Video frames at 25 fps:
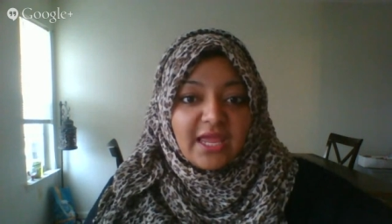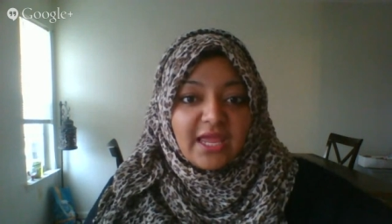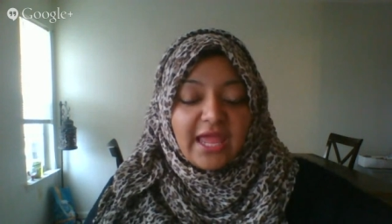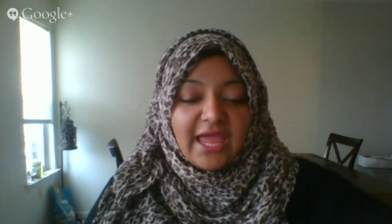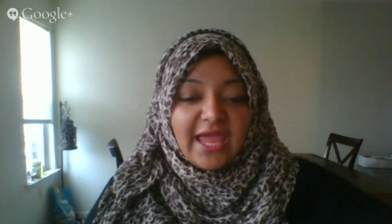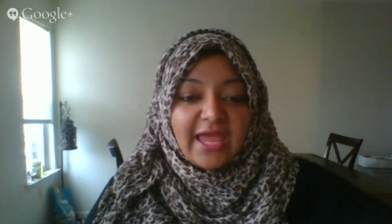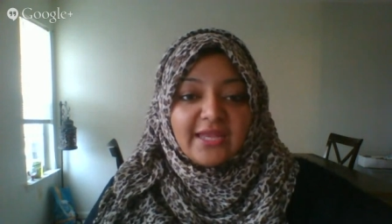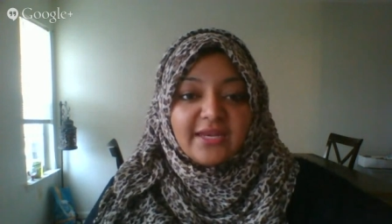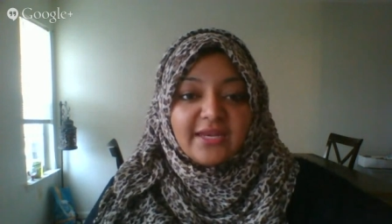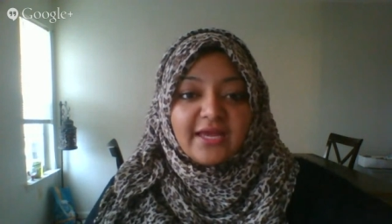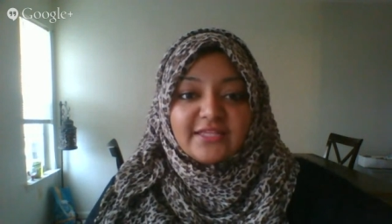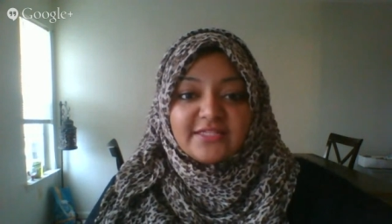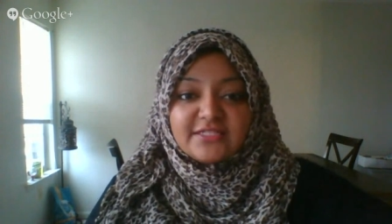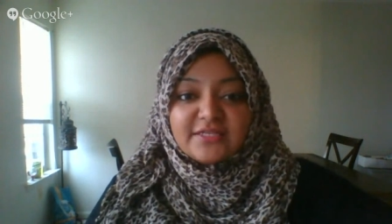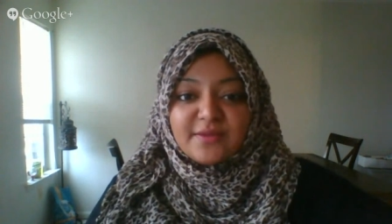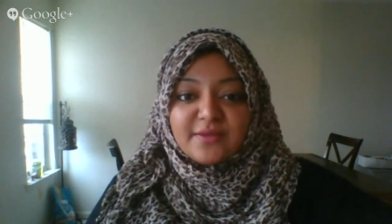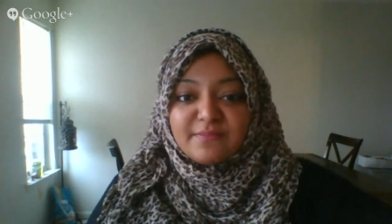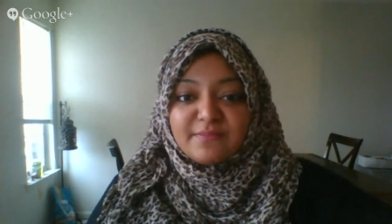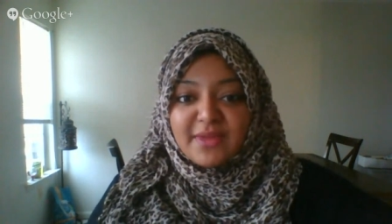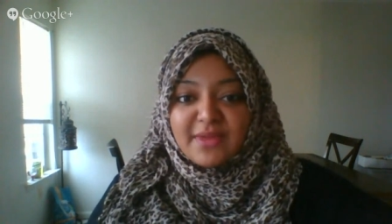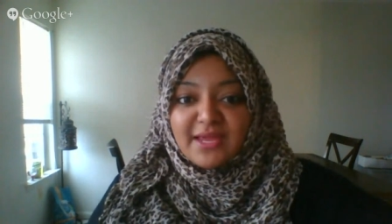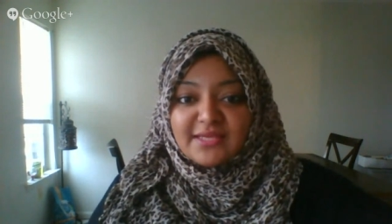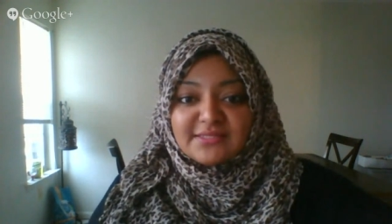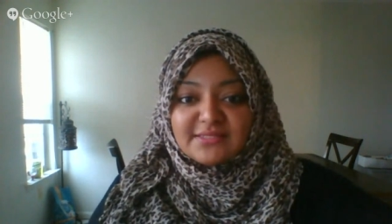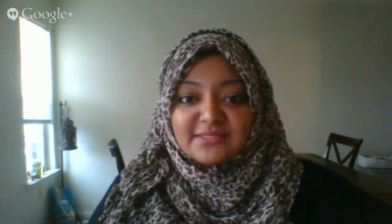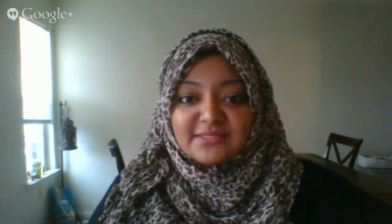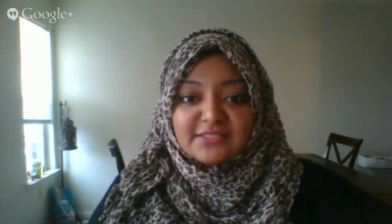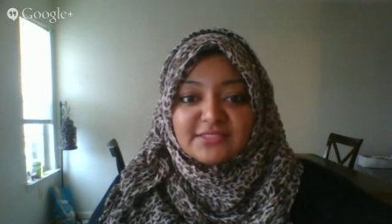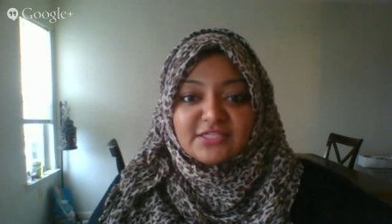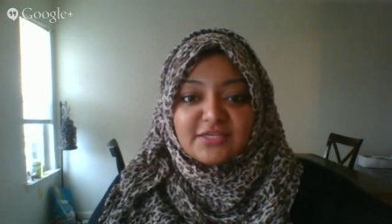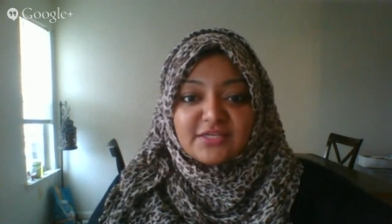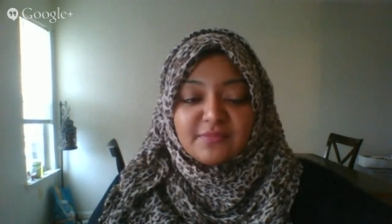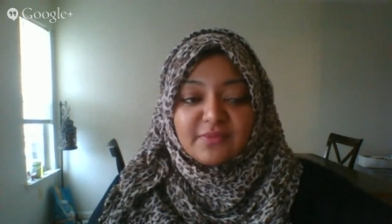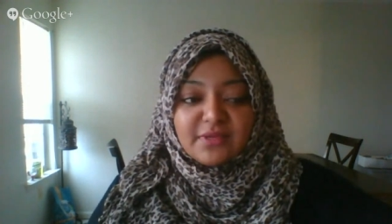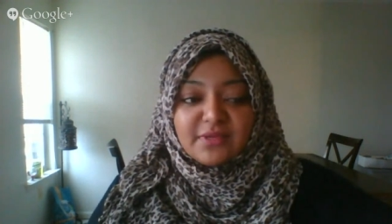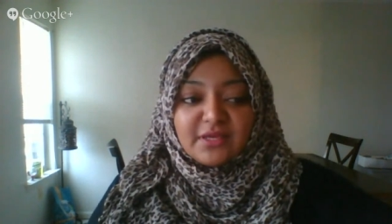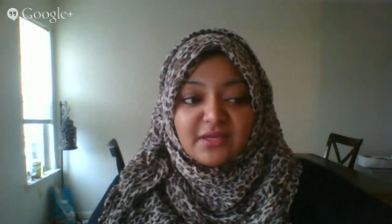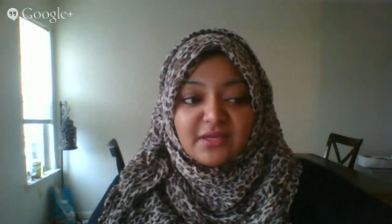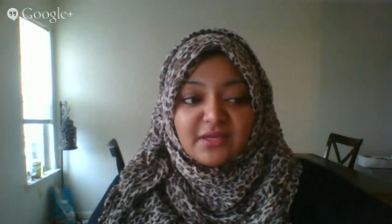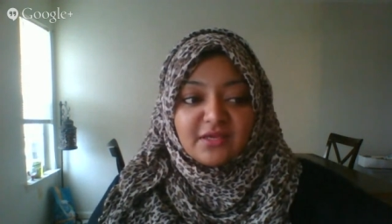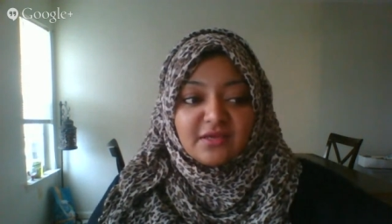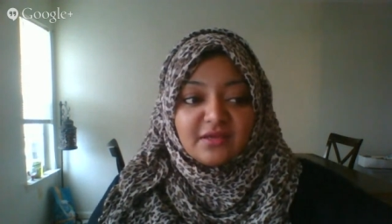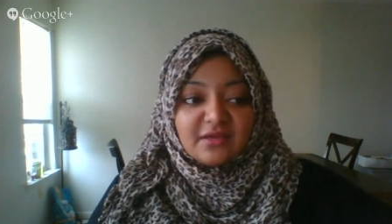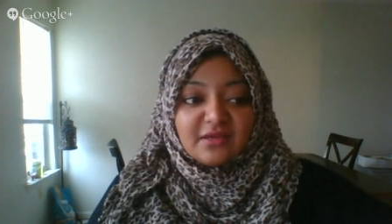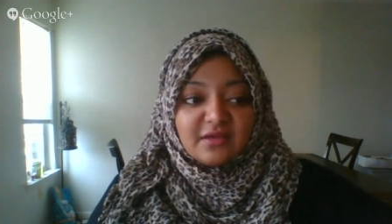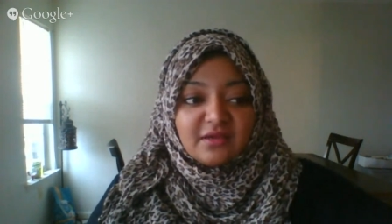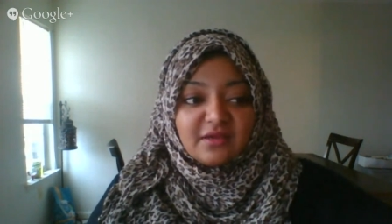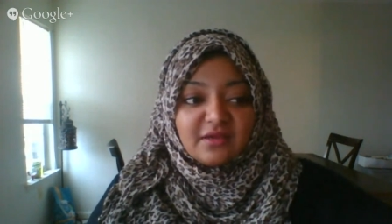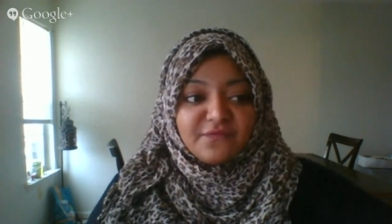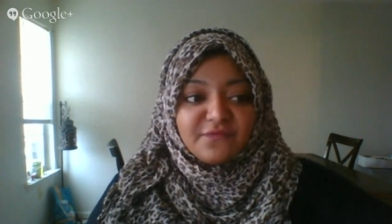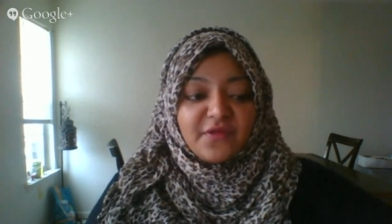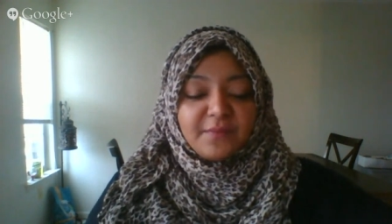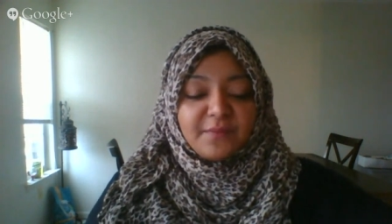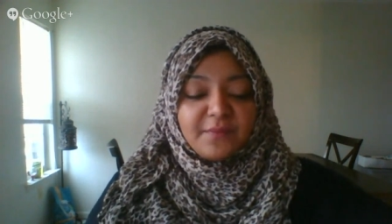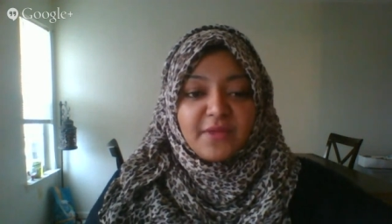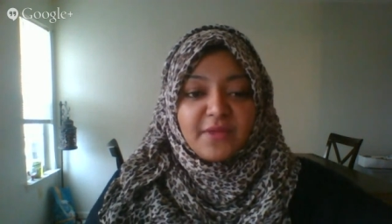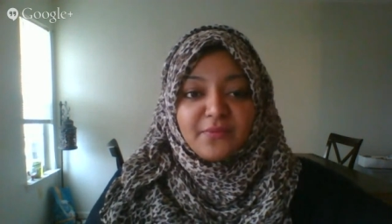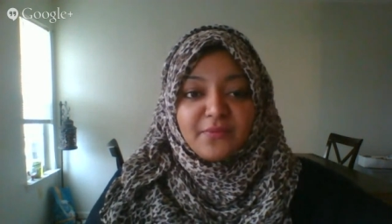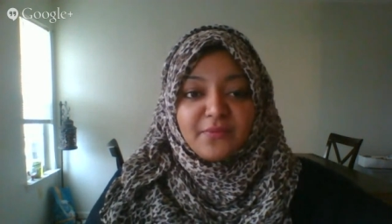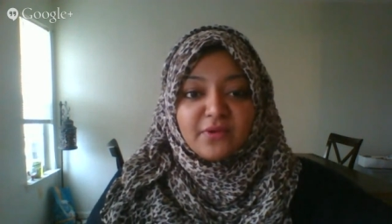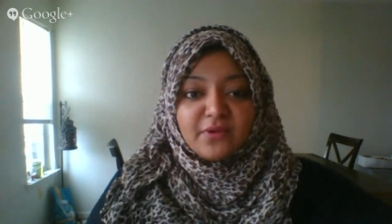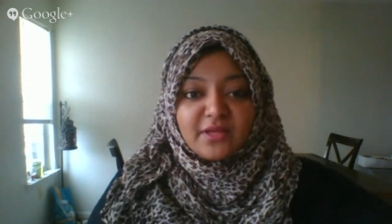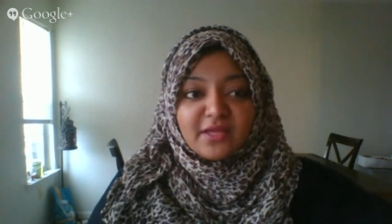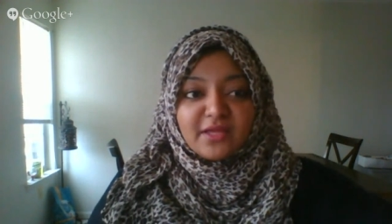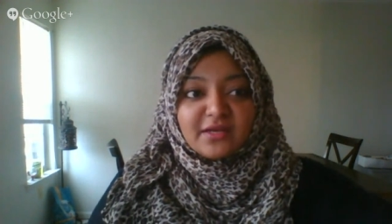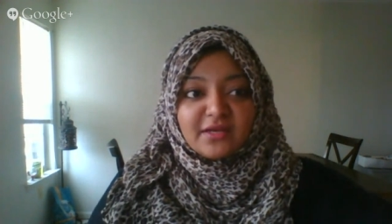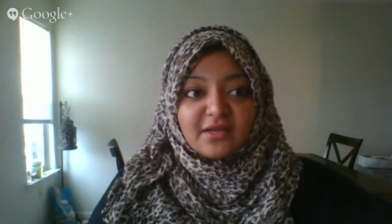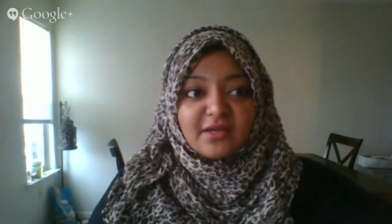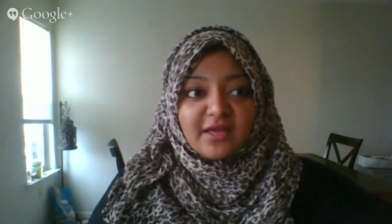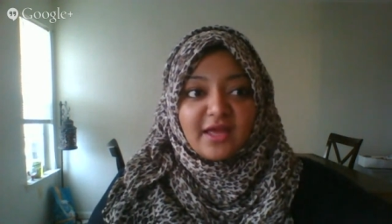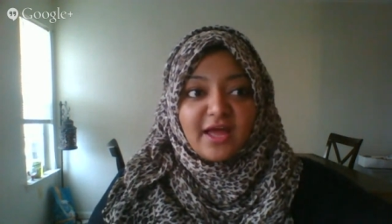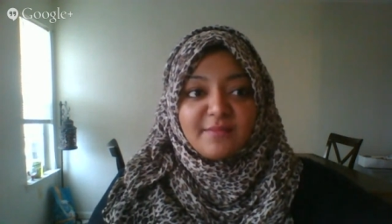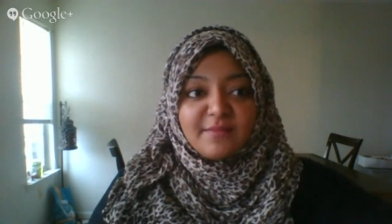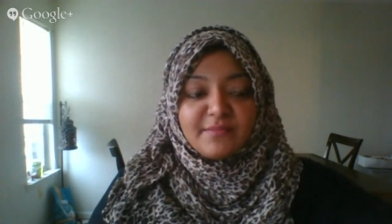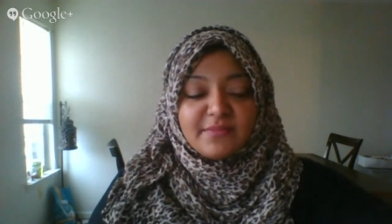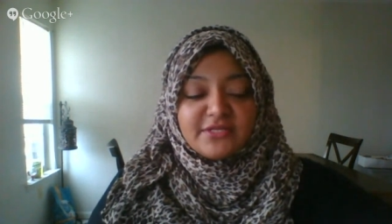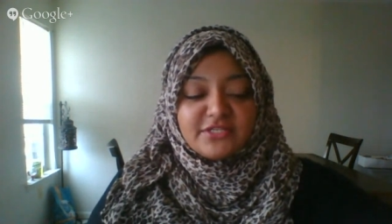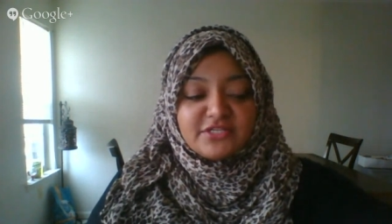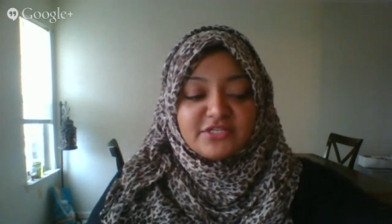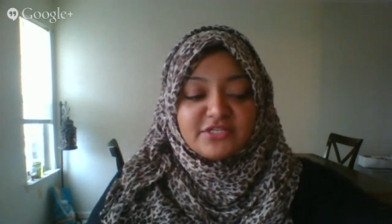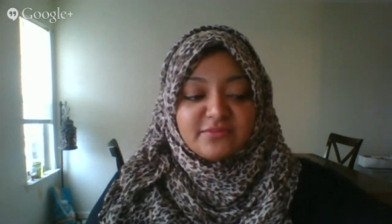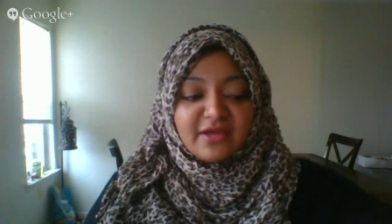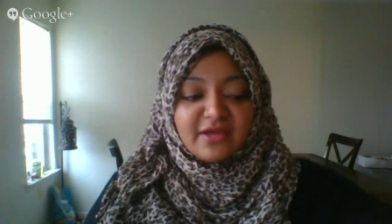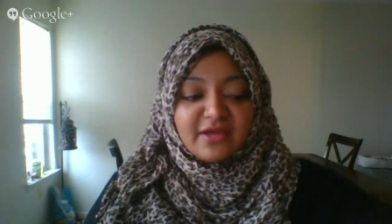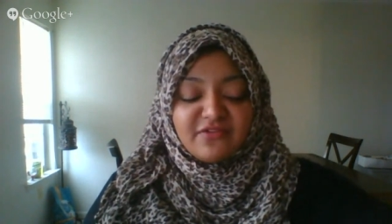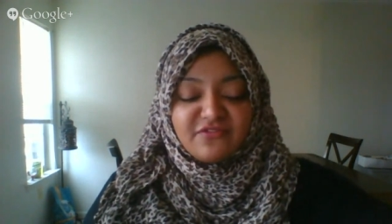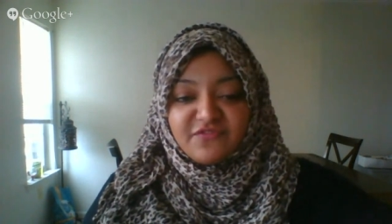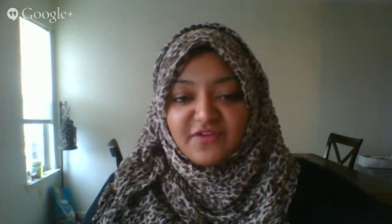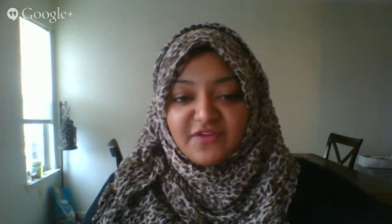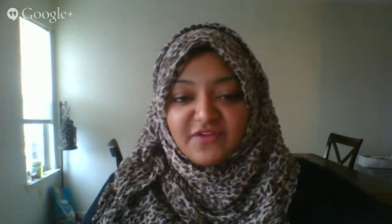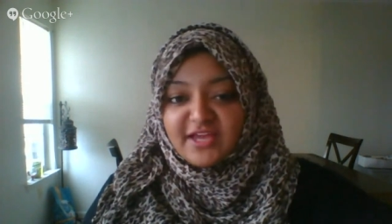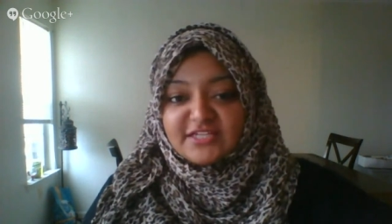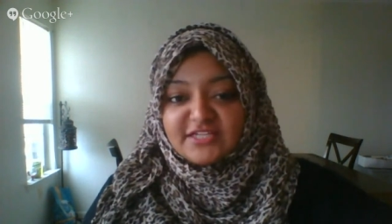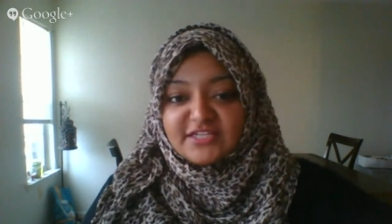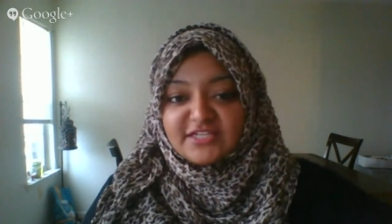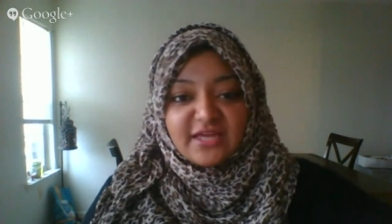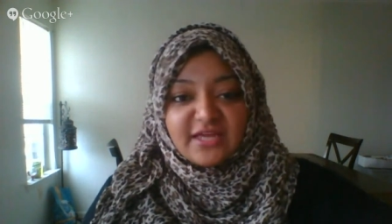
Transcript: And it's amazing to me that people can come into my face,